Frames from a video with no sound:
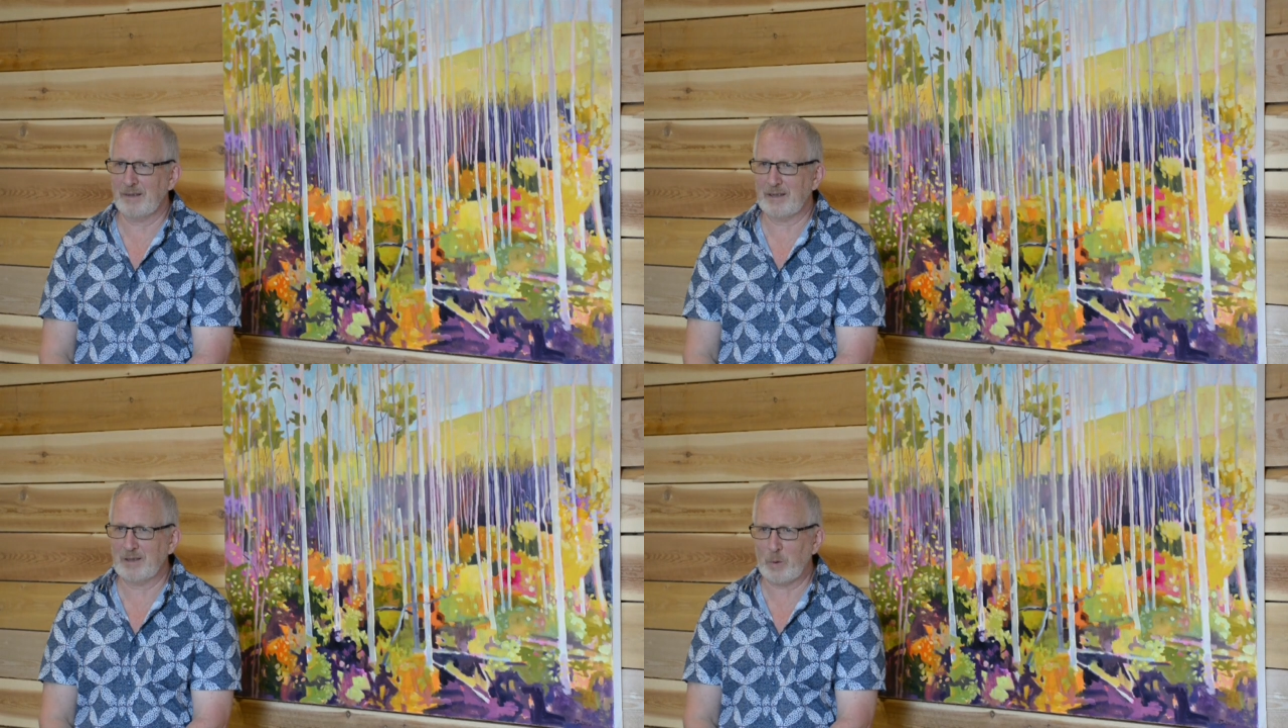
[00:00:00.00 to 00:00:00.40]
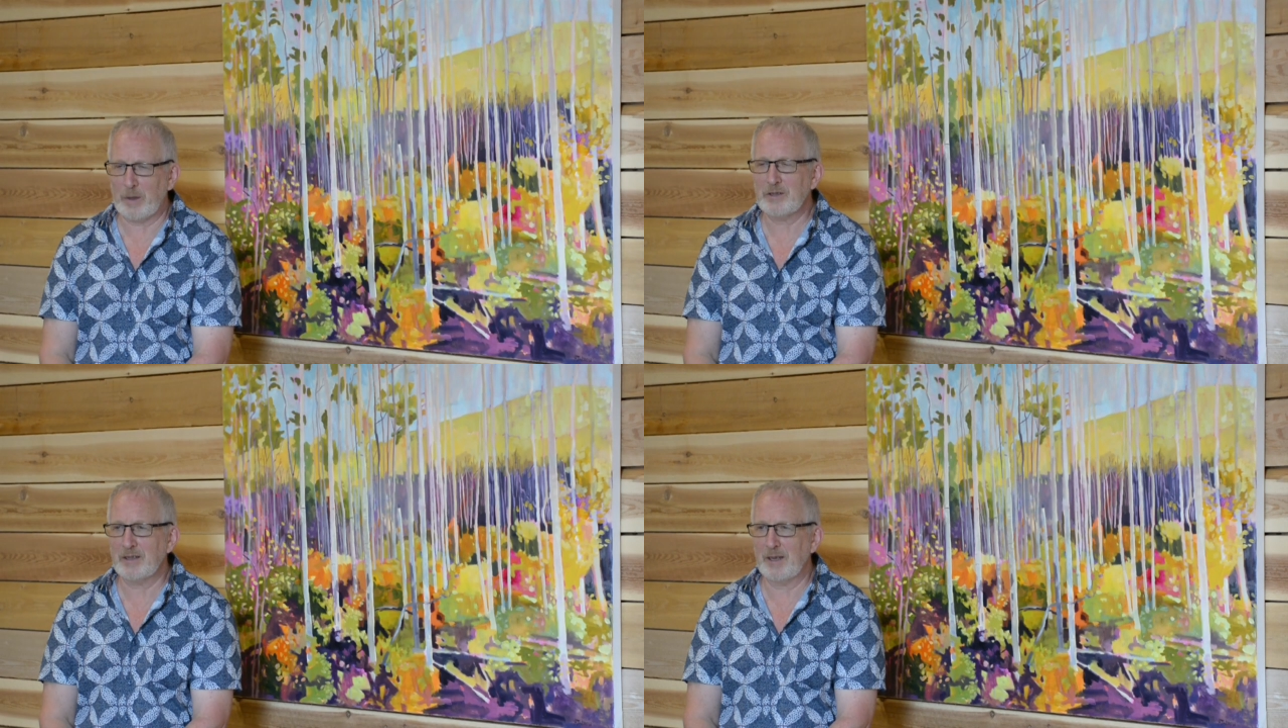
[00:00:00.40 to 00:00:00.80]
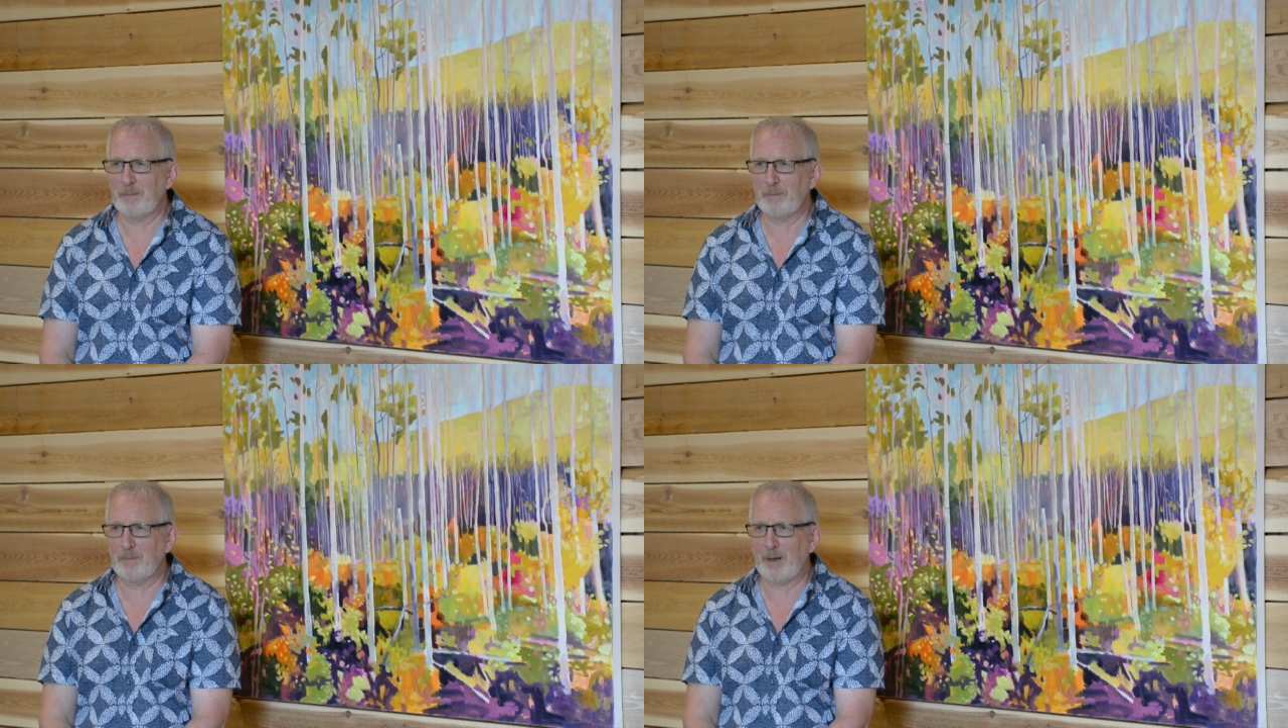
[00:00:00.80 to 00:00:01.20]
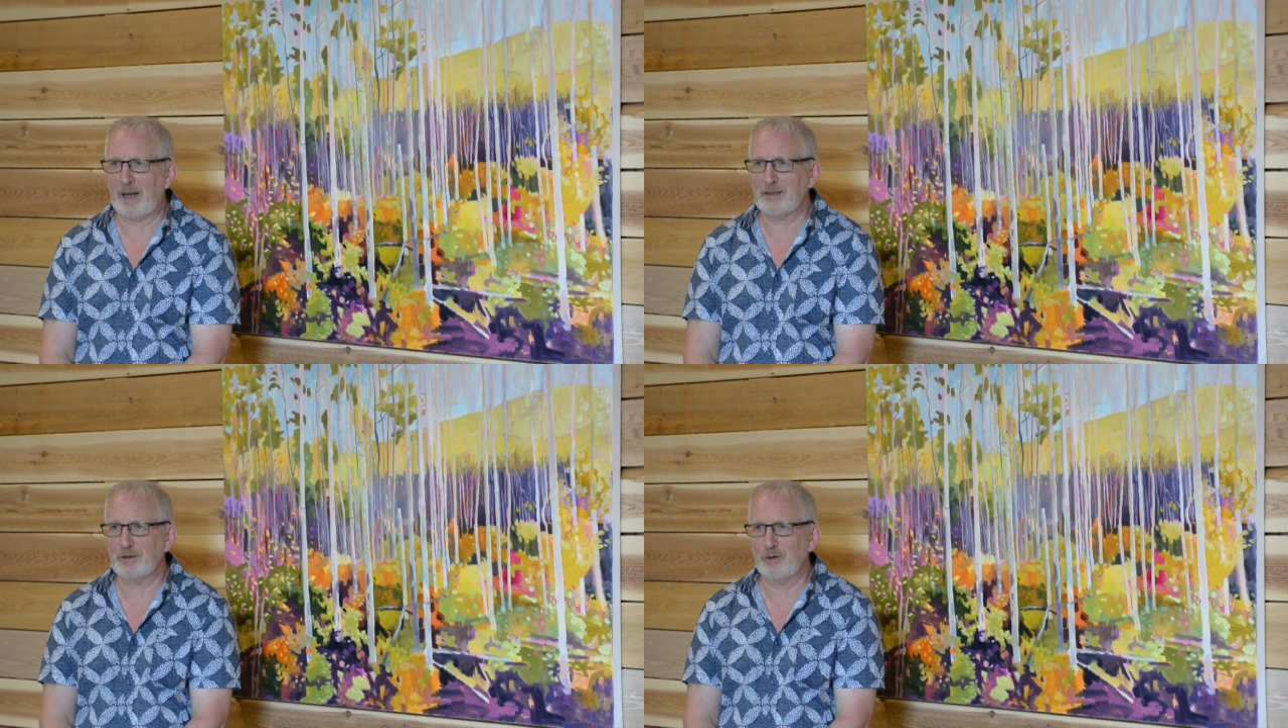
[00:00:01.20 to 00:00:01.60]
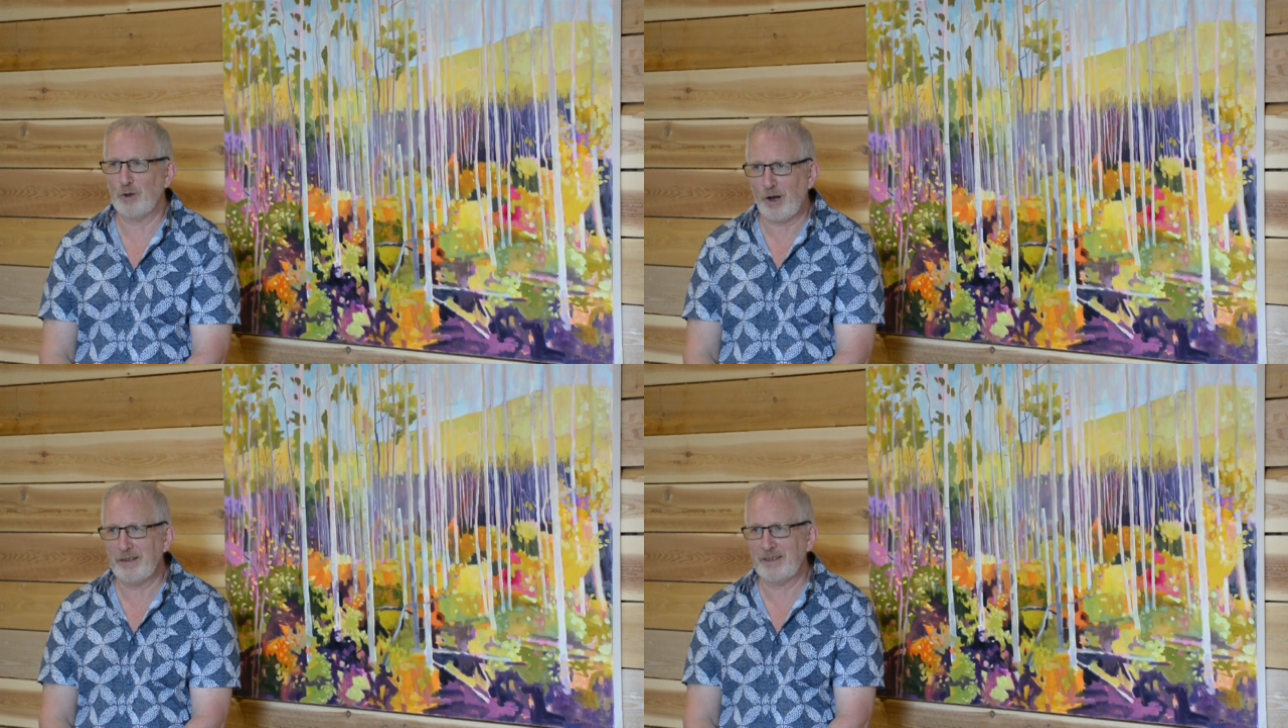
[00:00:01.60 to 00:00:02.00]
That's a question I'm asked a
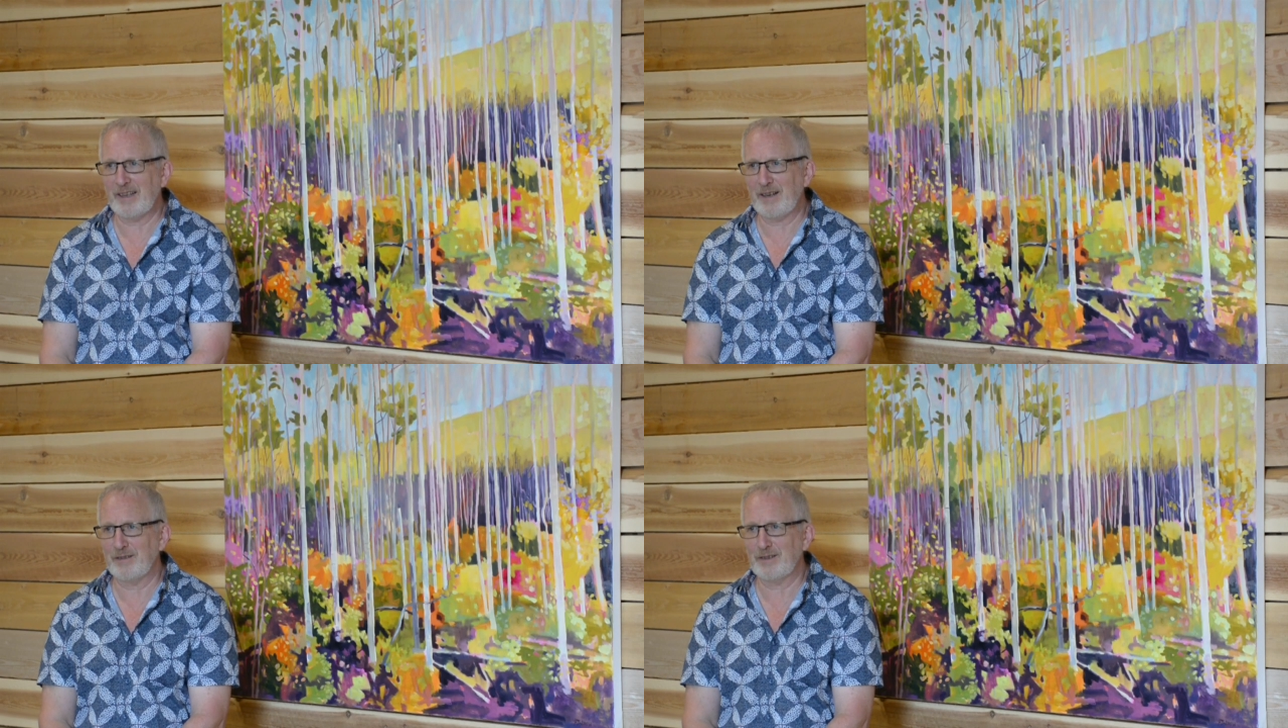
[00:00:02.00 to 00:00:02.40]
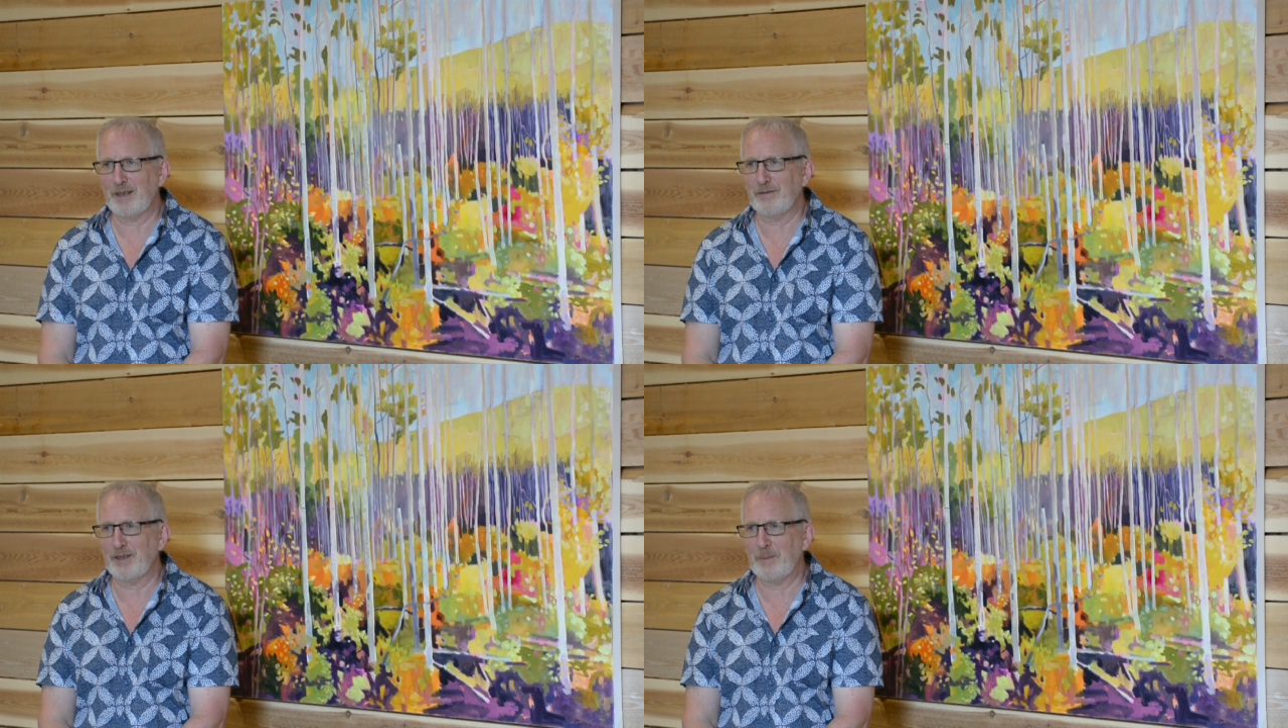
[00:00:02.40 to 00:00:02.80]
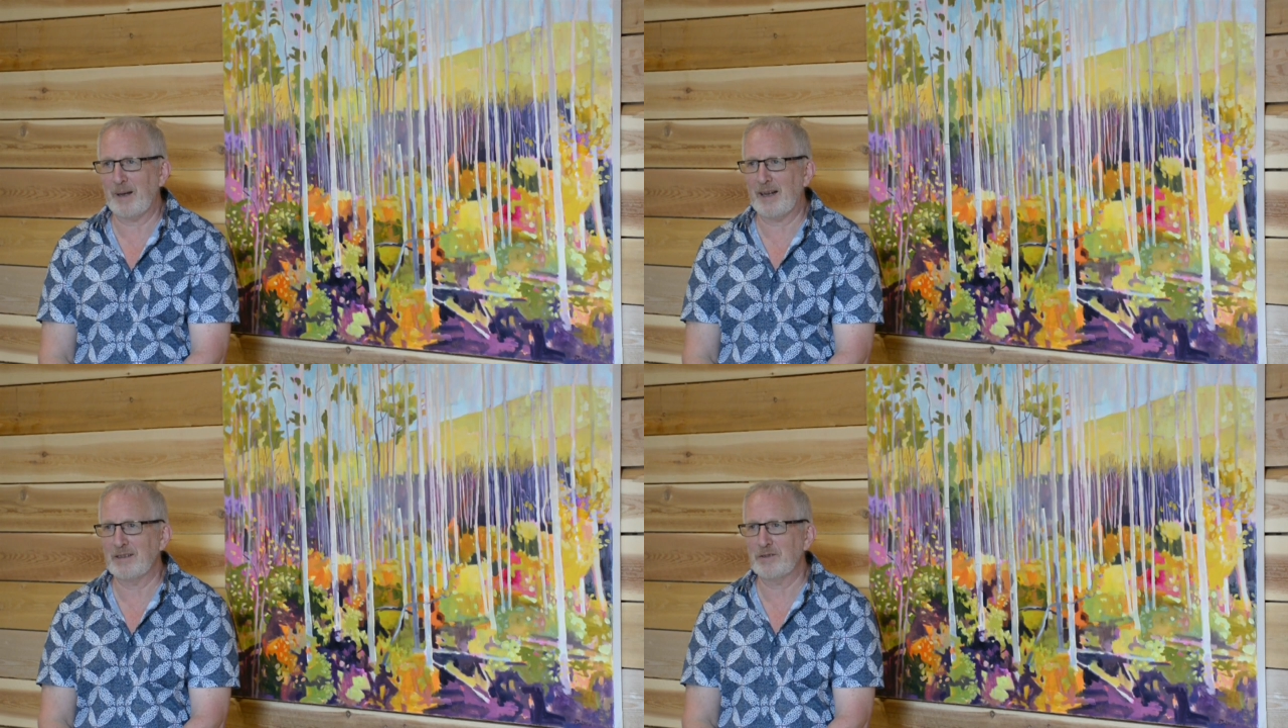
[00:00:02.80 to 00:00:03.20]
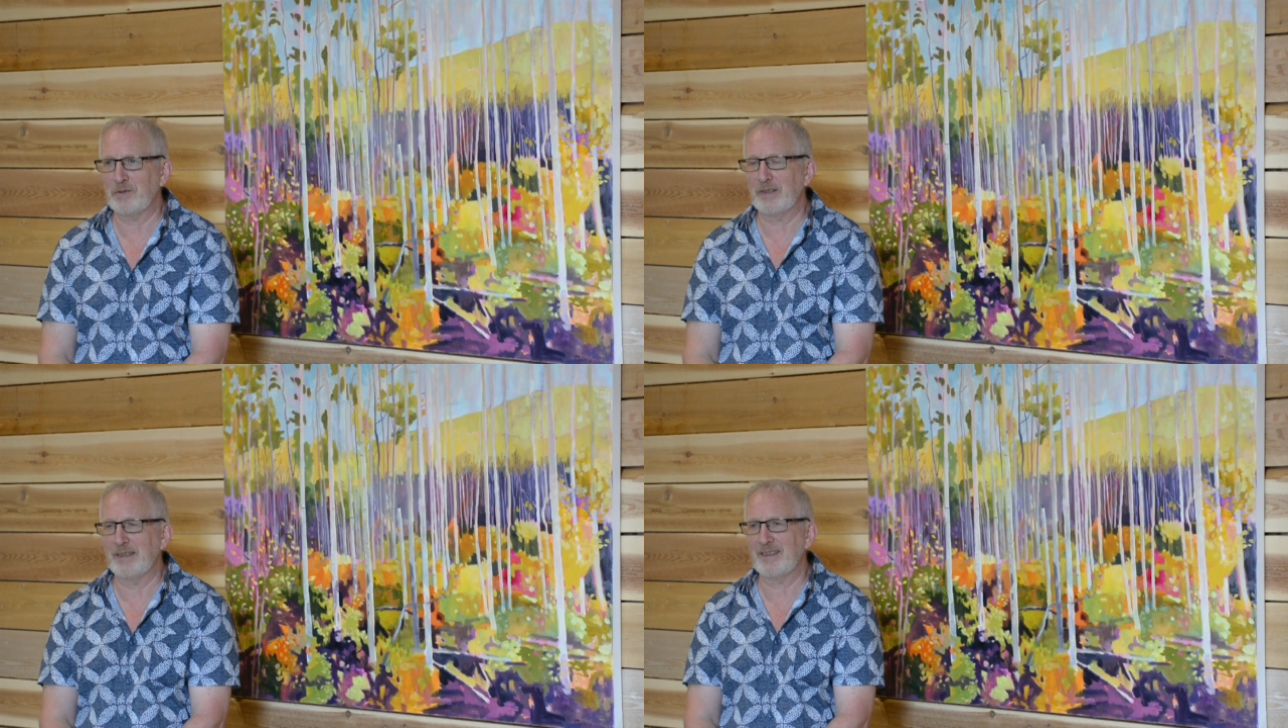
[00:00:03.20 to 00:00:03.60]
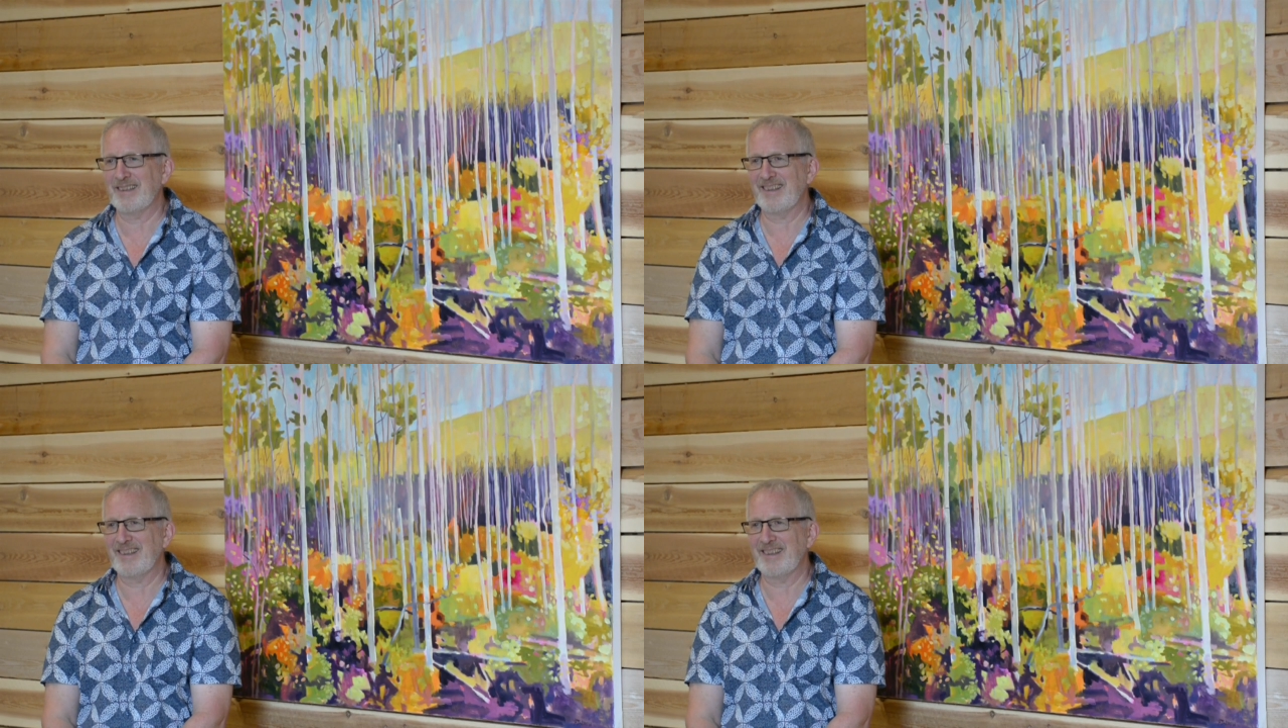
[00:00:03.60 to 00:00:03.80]
lot, and I have a tough time answering it.